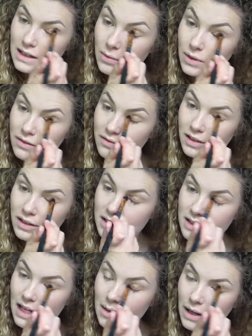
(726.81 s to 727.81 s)
like when it
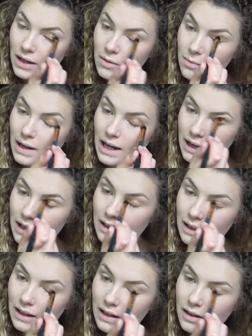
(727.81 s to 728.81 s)
first came out back
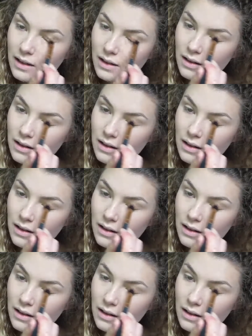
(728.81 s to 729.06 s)
in like